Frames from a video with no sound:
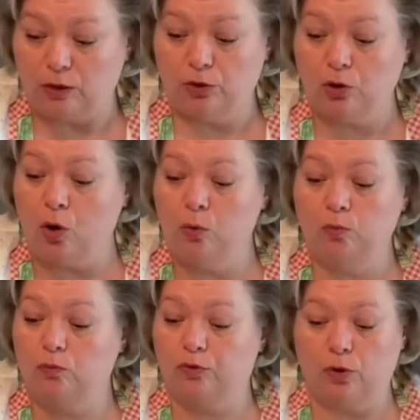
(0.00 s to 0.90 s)
Throw
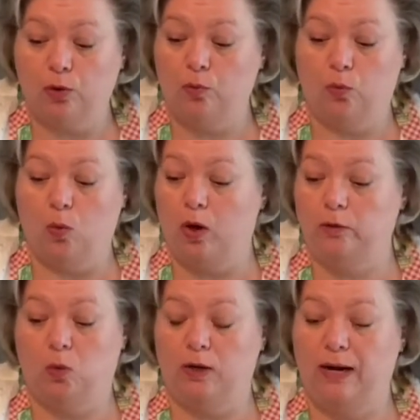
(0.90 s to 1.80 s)

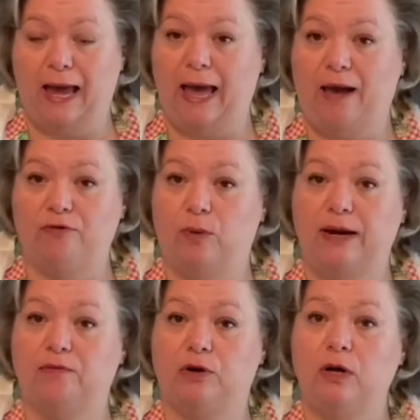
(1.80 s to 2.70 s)
1.5,
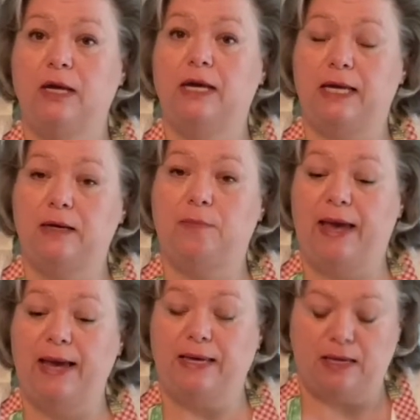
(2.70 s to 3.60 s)
whatever, in a
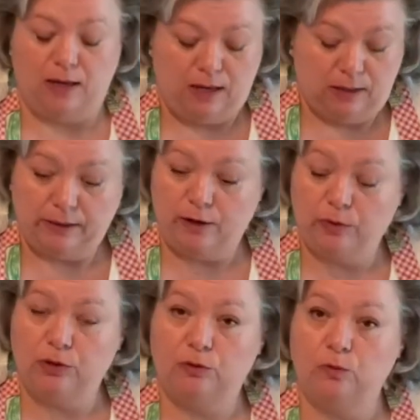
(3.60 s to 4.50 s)
baggie, like we're
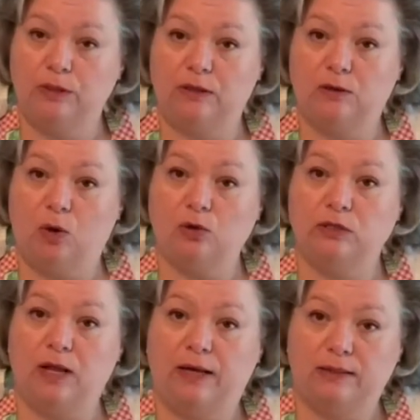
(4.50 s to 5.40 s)
doing with the
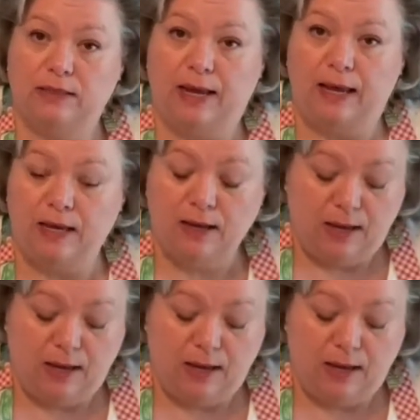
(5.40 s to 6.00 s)
coleslaw today,